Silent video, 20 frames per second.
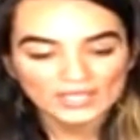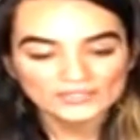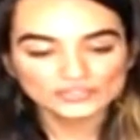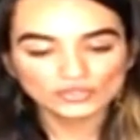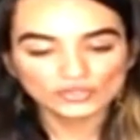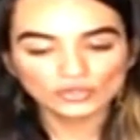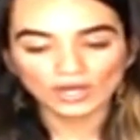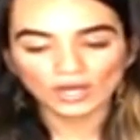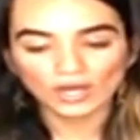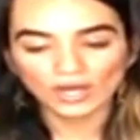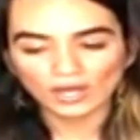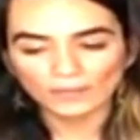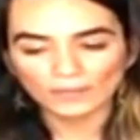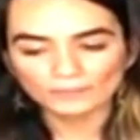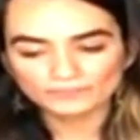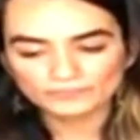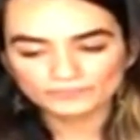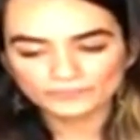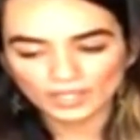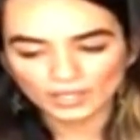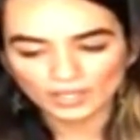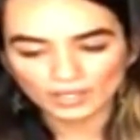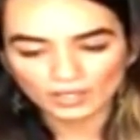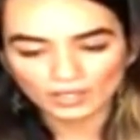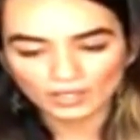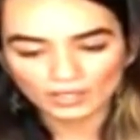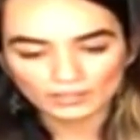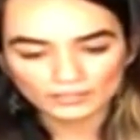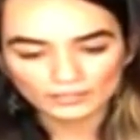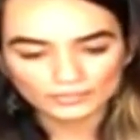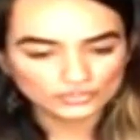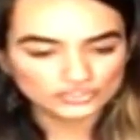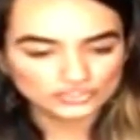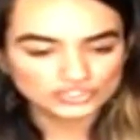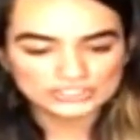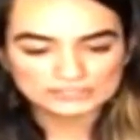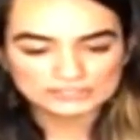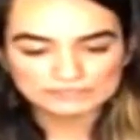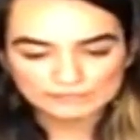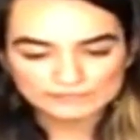So
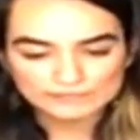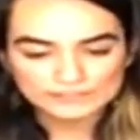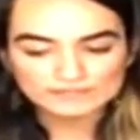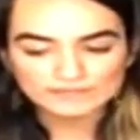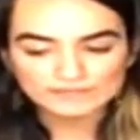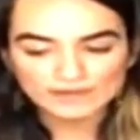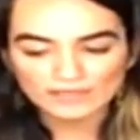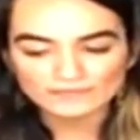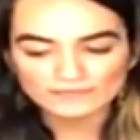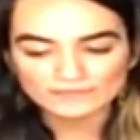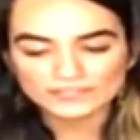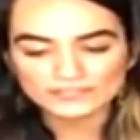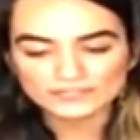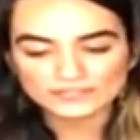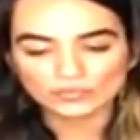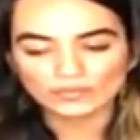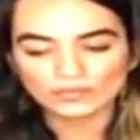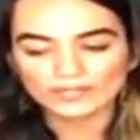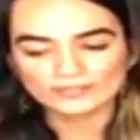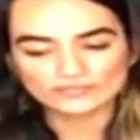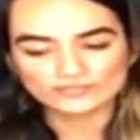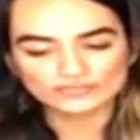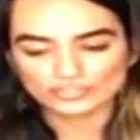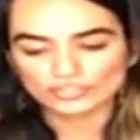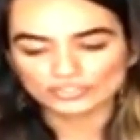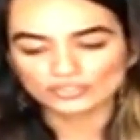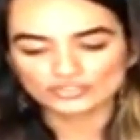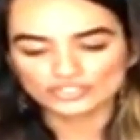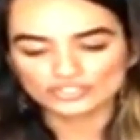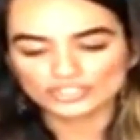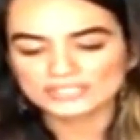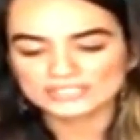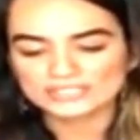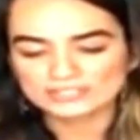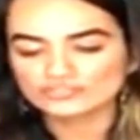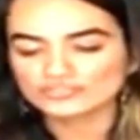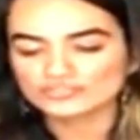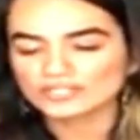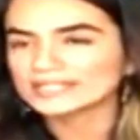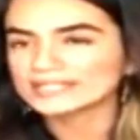she's 55 years old, and she
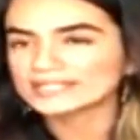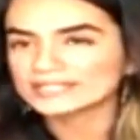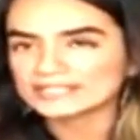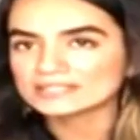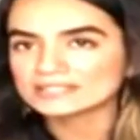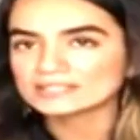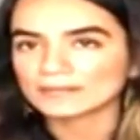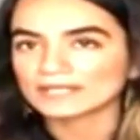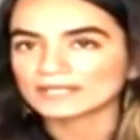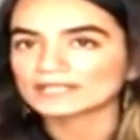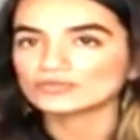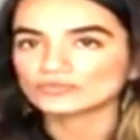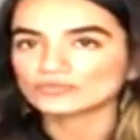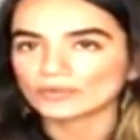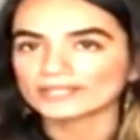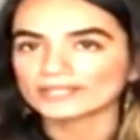doesn't really need the money